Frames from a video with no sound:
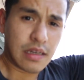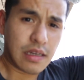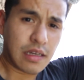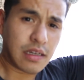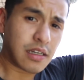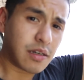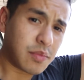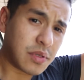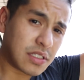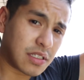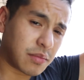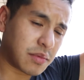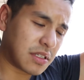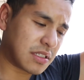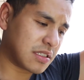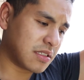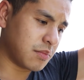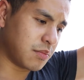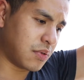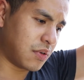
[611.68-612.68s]
It could be something
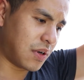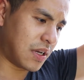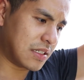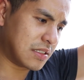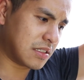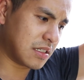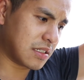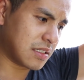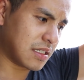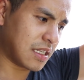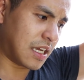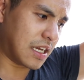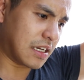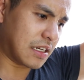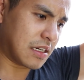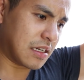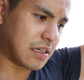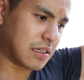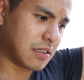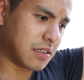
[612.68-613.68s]
simple as just like,
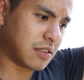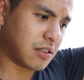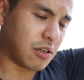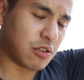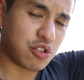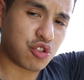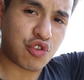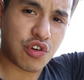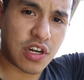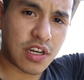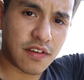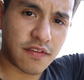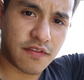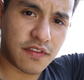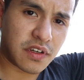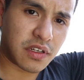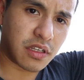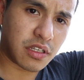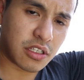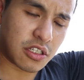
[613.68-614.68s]
drain and
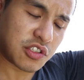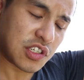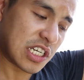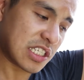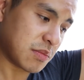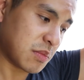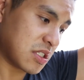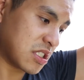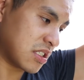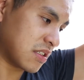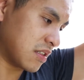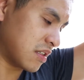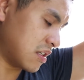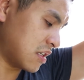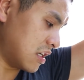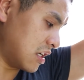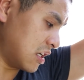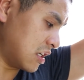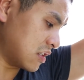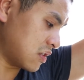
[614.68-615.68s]
fill on the transmission.
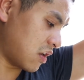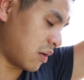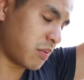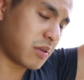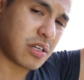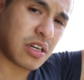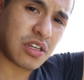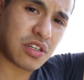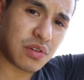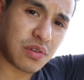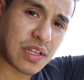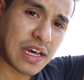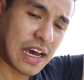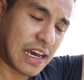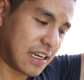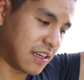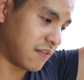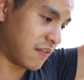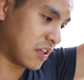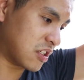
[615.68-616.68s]
So I'm gonna do
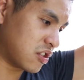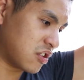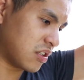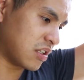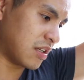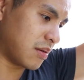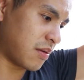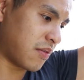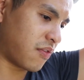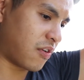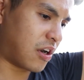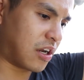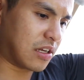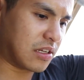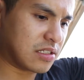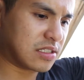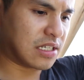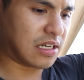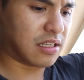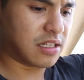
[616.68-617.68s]
that eventually before I
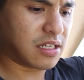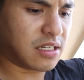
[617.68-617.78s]
sell